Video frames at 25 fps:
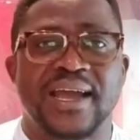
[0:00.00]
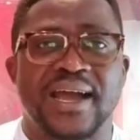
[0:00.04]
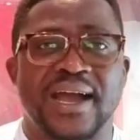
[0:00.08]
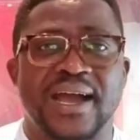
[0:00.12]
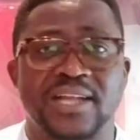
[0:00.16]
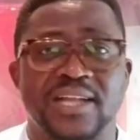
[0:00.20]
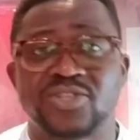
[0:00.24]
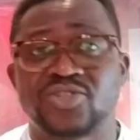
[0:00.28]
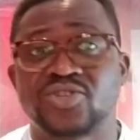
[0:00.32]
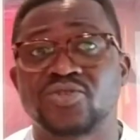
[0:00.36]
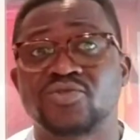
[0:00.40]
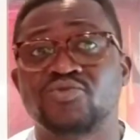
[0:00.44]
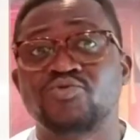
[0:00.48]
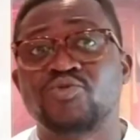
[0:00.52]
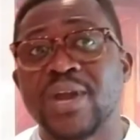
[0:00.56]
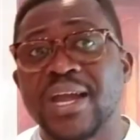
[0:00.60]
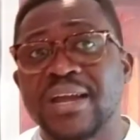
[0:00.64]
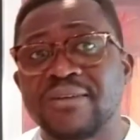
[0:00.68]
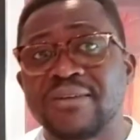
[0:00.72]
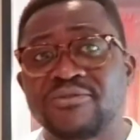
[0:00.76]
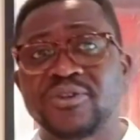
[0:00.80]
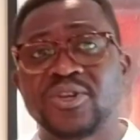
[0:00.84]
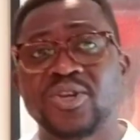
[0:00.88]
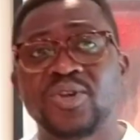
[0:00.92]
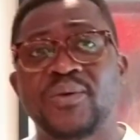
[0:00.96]
and to
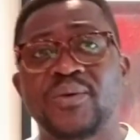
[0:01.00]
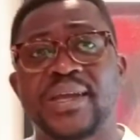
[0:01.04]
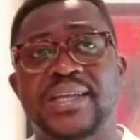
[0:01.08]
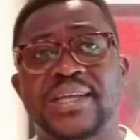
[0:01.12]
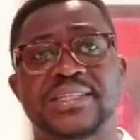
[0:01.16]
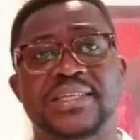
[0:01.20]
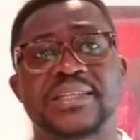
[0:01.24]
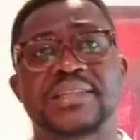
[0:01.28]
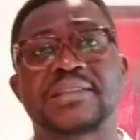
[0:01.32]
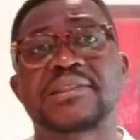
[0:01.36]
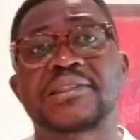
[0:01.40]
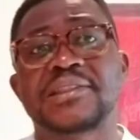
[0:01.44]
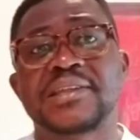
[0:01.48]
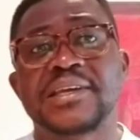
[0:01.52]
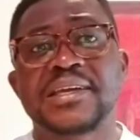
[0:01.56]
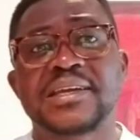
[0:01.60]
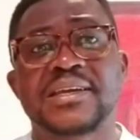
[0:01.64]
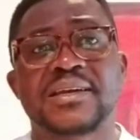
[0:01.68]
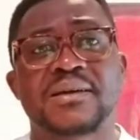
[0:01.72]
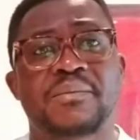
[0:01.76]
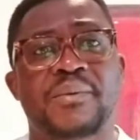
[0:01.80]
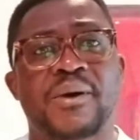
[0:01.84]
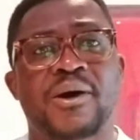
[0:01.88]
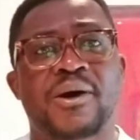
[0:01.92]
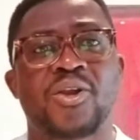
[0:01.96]
reevaluate and
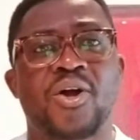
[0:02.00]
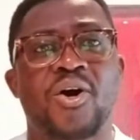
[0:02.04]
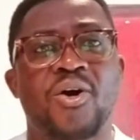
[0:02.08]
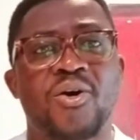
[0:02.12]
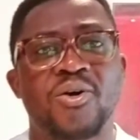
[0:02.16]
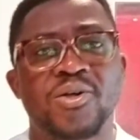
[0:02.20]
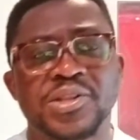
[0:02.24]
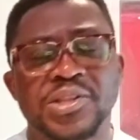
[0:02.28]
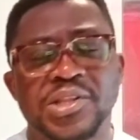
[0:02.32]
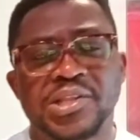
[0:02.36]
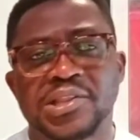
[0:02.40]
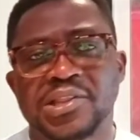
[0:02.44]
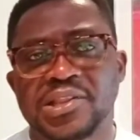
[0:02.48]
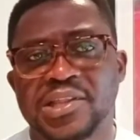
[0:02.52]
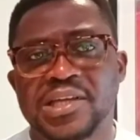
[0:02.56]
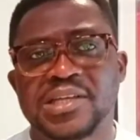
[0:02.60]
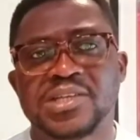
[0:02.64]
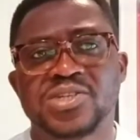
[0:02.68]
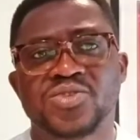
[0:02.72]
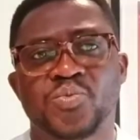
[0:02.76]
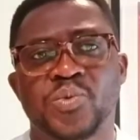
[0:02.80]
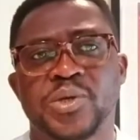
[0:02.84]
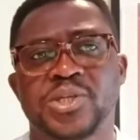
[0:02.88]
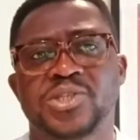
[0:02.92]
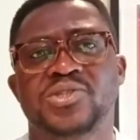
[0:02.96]
think about all the
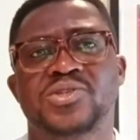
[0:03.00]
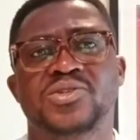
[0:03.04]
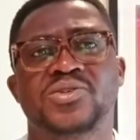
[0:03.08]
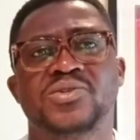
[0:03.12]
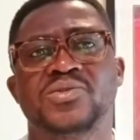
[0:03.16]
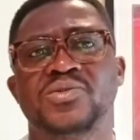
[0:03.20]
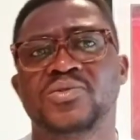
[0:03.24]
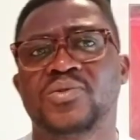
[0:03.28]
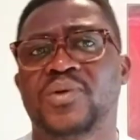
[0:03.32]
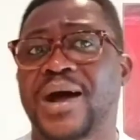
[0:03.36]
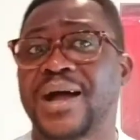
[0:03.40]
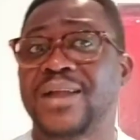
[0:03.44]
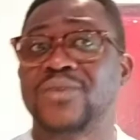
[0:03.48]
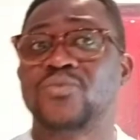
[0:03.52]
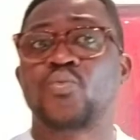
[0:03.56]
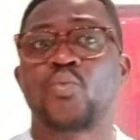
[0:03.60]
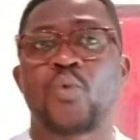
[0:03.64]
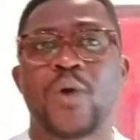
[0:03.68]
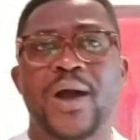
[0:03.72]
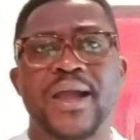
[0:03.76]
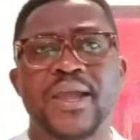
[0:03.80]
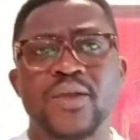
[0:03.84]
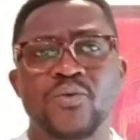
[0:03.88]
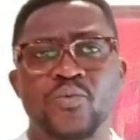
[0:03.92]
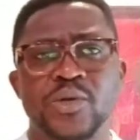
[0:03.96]
things we do and
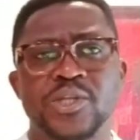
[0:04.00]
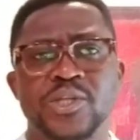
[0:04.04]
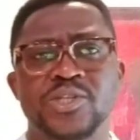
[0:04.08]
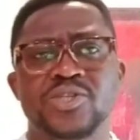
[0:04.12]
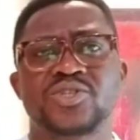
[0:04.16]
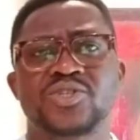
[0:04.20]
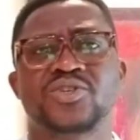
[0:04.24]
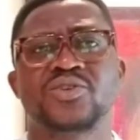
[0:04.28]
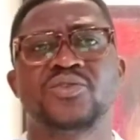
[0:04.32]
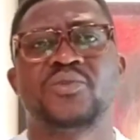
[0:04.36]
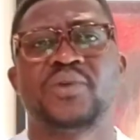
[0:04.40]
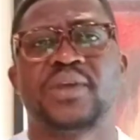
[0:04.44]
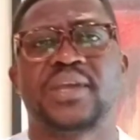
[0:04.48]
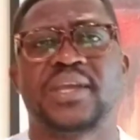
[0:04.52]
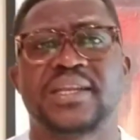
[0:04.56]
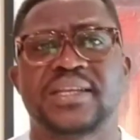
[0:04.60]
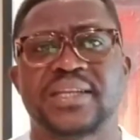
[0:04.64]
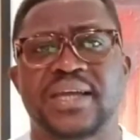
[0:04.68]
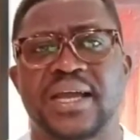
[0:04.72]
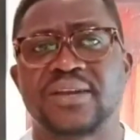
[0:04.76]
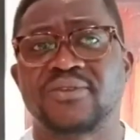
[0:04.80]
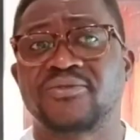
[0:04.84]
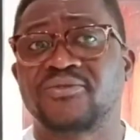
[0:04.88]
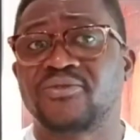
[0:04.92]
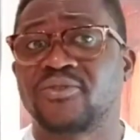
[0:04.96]
why we do it
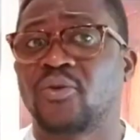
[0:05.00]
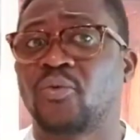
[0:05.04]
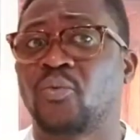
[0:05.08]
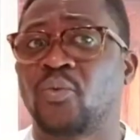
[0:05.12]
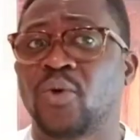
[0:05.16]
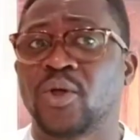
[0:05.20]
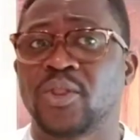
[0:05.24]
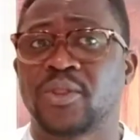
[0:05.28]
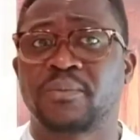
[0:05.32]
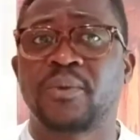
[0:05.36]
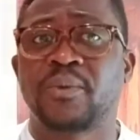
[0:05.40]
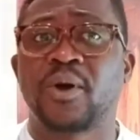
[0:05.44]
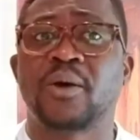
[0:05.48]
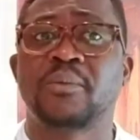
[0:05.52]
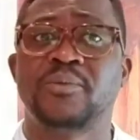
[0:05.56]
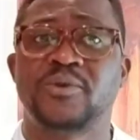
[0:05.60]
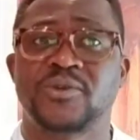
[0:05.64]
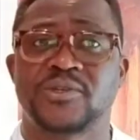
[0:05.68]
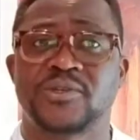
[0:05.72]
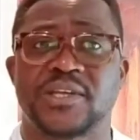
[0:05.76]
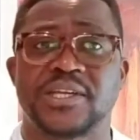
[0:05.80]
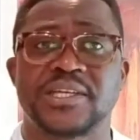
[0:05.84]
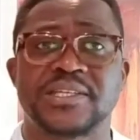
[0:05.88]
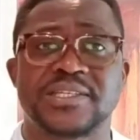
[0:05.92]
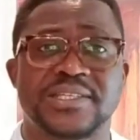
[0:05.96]
and for what
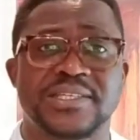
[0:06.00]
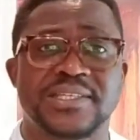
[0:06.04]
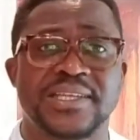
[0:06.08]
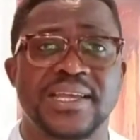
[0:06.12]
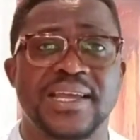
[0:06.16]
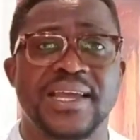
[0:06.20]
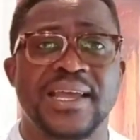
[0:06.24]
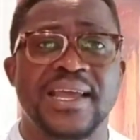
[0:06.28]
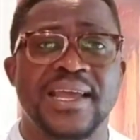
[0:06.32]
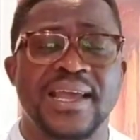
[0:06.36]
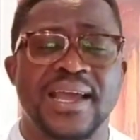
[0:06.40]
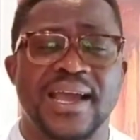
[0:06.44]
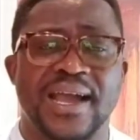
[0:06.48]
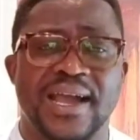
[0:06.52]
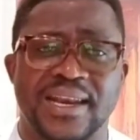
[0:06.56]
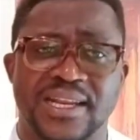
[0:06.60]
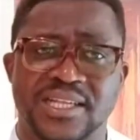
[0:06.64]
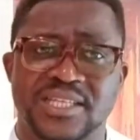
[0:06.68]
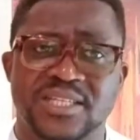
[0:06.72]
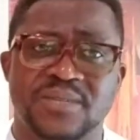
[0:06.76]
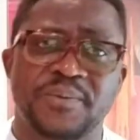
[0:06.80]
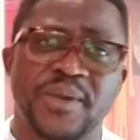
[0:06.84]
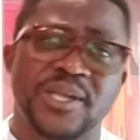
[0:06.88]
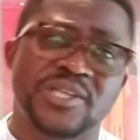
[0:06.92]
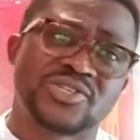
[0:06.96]
purposes. And
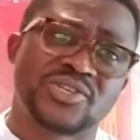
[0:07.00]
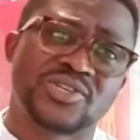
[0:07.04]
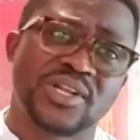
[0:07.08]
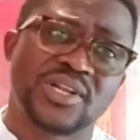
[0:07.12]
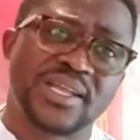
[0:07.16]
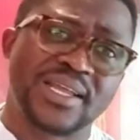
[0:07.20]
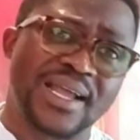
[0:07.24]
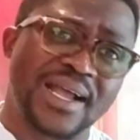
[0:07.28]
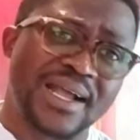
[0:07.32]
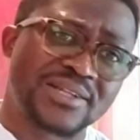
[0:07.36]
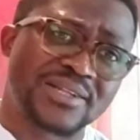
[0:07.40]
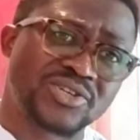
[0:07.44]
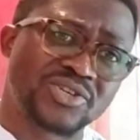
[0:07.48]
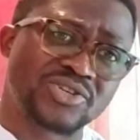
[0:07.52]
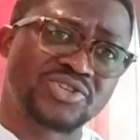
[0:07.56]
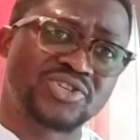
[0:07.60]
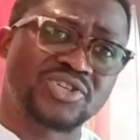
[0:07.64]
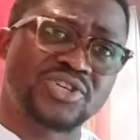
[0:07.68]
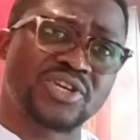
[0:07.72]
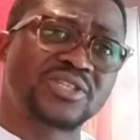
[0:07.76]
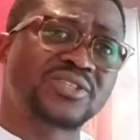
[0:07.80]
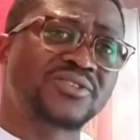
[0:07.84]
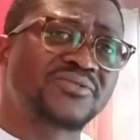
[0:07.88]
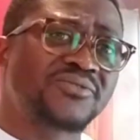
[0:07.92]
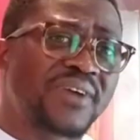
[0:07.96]
especially as a
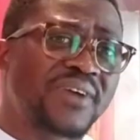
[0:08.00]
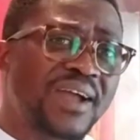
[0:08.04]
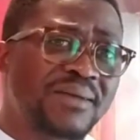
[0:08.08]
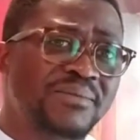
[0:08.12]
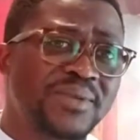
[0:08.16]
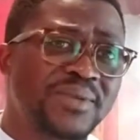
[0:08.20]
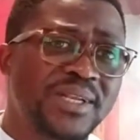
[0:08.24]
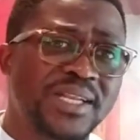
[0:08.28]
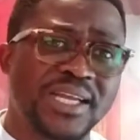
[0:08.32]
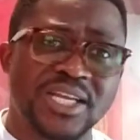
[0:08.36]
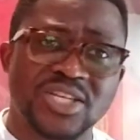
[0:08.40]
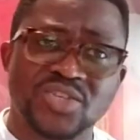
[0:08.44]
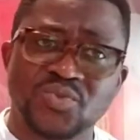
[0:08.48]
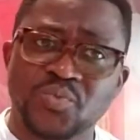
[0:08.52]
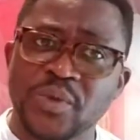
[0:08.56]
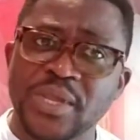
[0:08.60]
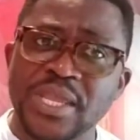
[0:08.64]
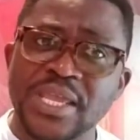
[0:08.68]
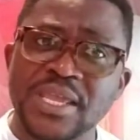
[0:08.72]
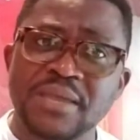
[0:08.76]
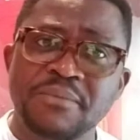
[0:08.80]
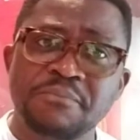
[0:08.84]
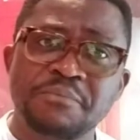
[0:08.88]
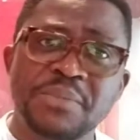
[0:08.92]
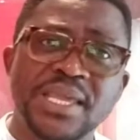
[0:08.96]
church family, as
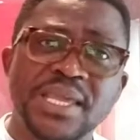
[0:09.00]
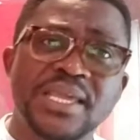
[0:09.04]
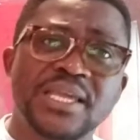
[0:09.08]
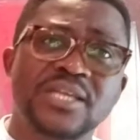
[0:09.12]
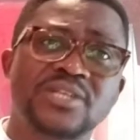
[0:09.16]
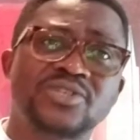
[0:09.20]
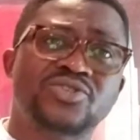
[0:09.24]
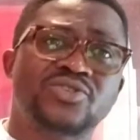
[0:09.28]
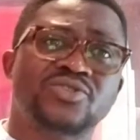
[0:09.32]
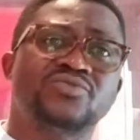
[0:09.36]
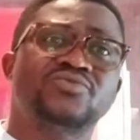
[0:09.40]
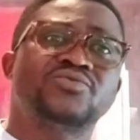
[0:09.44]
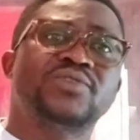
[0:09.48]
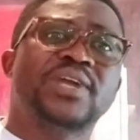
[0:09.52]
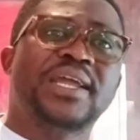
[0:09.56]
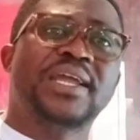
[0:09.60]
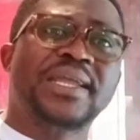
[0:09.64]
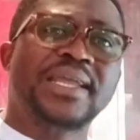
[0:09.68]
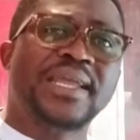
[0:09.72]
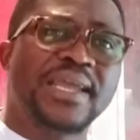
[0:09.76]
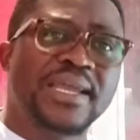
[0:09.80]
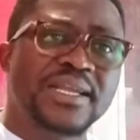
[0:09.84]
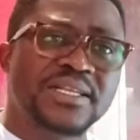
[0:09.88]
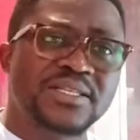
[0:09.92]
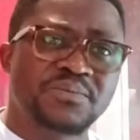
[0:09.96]
we begin to
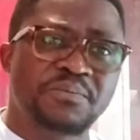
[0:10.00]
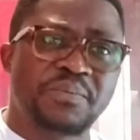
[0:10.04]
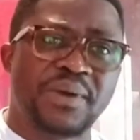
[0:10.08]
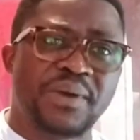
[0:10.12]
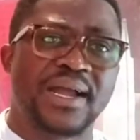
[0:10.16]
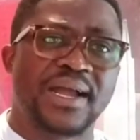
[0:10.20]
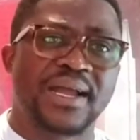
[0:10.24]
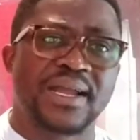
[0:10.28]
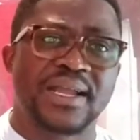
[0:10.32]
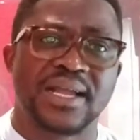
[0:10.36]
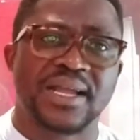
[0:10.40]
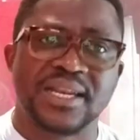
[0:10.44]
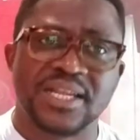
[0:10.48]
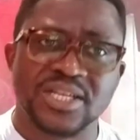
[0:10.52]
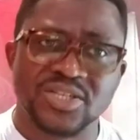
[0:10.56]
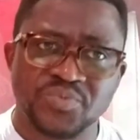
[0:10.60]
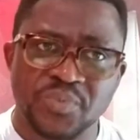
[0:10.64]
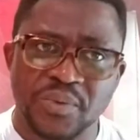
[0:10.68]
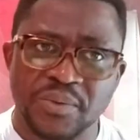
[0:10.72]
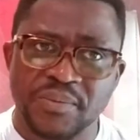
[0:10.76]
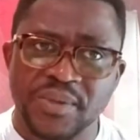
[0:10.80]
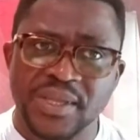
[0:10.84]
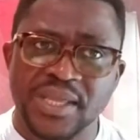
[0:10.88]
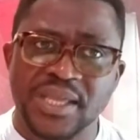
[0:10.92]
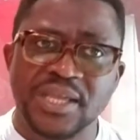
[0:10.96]
re-engage back and as
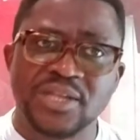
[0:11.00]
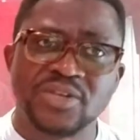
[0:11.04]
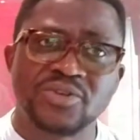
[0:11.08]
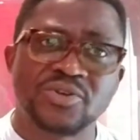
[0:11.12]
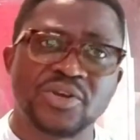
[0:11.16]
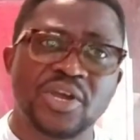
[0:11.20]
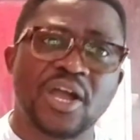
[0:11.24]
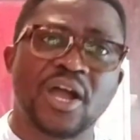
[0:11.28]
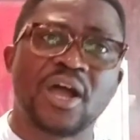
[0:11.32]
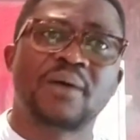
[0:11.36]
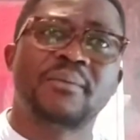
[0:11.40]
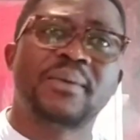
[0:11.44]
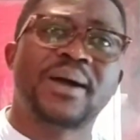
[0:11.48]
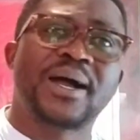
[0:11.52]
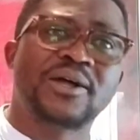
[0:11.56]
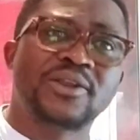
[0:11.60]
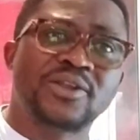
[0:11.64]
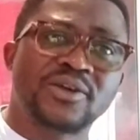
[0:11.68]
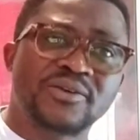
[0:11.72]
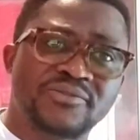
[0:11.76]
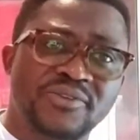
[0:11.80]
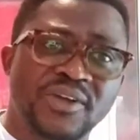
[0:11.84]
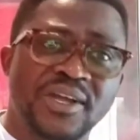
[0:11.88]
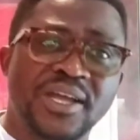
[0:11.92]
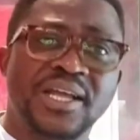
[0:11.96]
we begin to come out
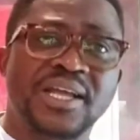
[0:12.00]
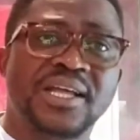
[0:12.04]
of